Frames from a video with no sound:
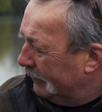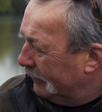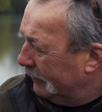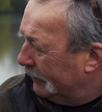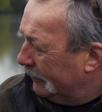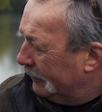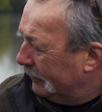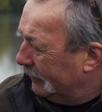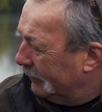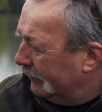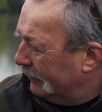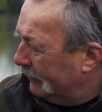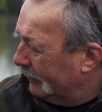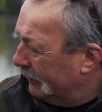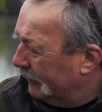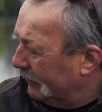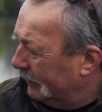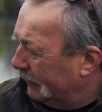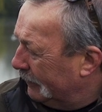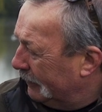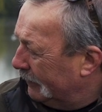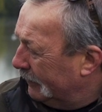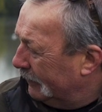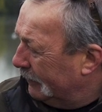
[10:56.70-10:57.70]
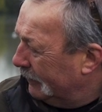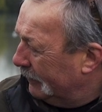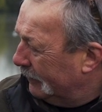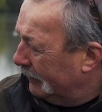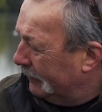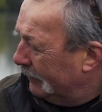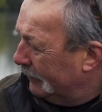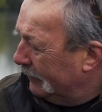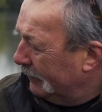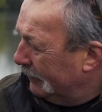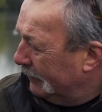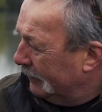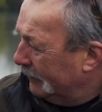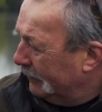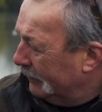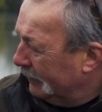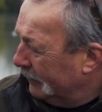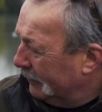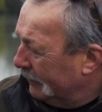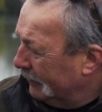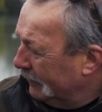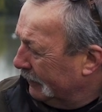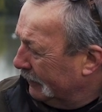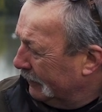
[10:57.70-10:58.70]

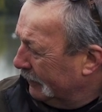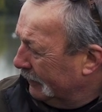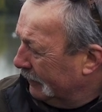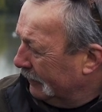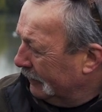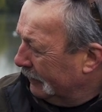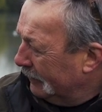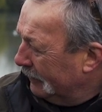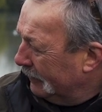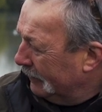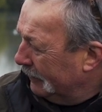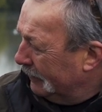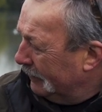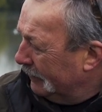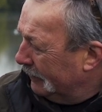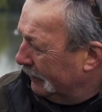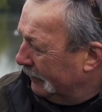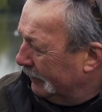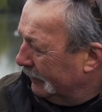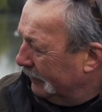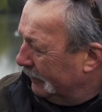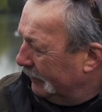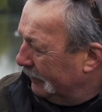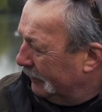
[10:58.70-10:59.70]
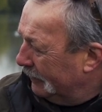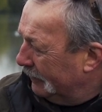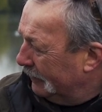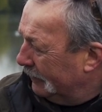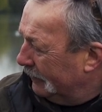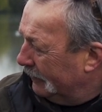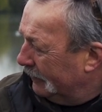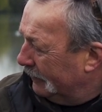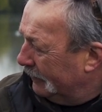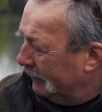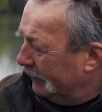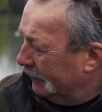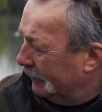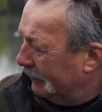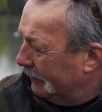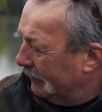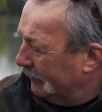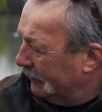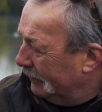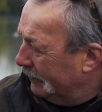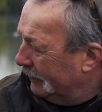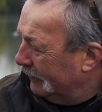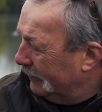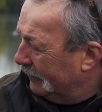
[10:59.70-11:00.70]

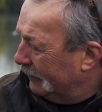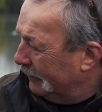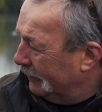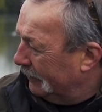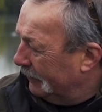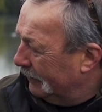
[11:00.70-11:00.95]
No words are spoken by the person on screen.